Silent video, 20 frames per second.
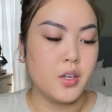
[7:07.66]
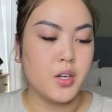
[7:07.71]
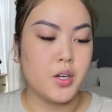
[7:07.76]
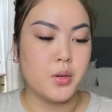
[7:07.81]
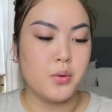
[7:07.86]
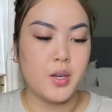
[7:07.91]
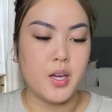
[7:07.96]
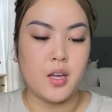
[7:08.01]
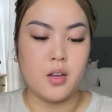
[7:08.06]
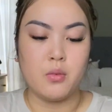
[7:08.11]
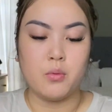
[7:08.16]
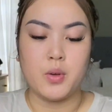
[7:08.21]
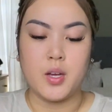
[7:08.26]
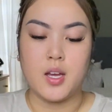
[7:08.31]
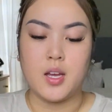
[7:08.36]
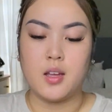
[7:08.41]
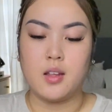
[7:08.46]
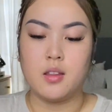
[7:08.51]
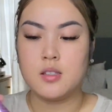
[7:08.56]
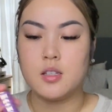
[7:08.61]
go in
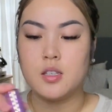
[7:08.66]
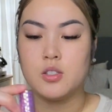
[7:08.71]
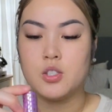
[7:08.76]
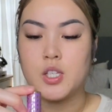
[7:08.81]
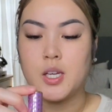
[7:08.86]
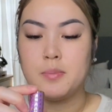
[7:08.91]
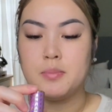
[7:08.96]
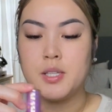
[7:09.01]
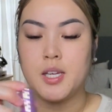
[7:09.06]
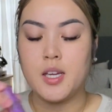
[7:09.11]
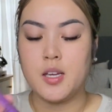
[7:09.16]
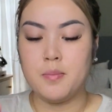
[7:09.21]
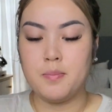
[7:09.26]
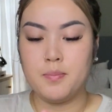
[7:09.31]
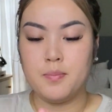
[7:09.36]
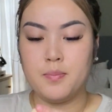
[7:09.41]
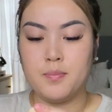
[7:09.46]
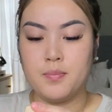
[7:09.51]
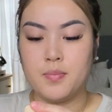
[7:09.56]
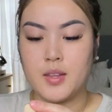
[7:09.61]
with the Shape Tape
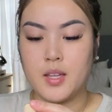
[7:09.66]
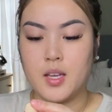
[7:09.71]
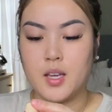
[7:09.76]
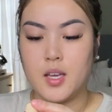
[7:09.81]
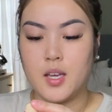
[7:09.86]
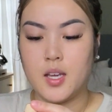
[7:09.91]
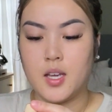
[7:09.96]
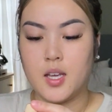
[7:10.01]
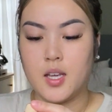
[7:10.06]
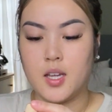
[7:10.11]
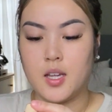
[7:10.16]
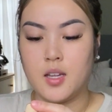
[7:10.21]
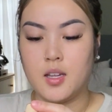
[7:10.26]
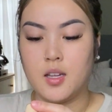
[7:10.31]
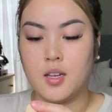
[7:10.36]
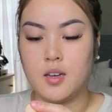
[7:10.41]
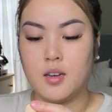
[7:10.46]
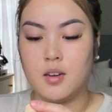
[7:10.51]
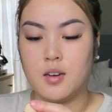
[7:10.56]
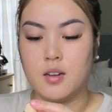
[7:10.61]

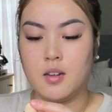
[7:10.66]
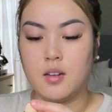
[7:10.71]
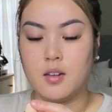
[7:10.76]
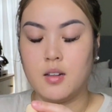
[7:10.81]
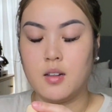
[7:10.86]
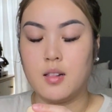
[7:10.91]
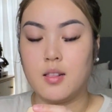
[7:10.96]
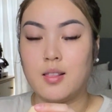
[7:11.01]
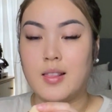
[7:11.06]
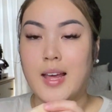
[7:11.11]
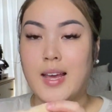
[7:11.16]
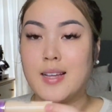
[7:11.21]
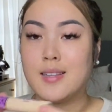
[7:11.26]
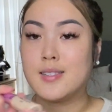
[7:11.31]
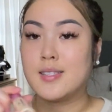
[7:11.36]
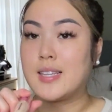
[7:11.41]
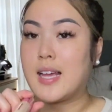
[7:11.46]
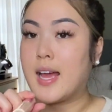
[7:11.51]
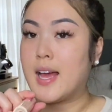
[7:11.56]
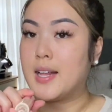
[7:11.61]
in light
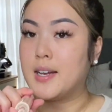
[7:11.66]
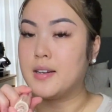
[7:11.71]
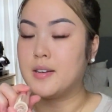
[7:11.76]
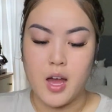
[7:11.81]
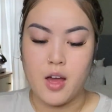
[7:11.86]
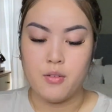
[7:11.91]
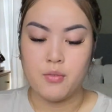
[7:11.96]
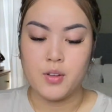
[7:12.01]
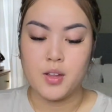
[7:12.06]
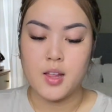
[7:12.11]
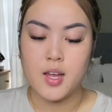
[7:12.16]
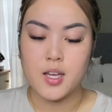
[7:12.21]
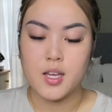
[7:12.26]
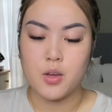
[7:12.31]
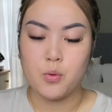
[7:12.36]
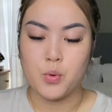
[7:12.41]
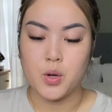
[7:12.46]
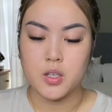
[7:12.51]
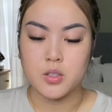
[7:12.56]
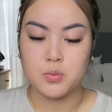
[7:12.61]
sand. I feel like
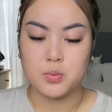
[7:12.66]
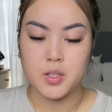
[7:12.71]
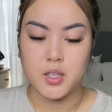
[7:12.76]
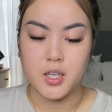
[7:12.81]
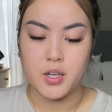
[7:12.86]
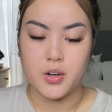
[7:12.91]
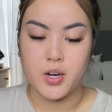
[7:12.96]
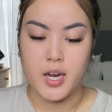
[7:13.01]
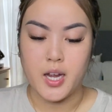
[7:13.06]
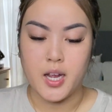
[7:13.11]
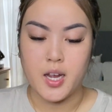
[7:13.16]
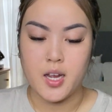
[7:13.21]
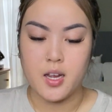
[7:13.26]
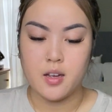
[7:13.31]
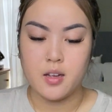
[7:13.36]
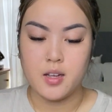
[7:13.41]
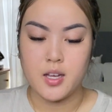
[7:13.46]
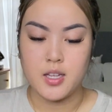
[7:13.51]
it works really great.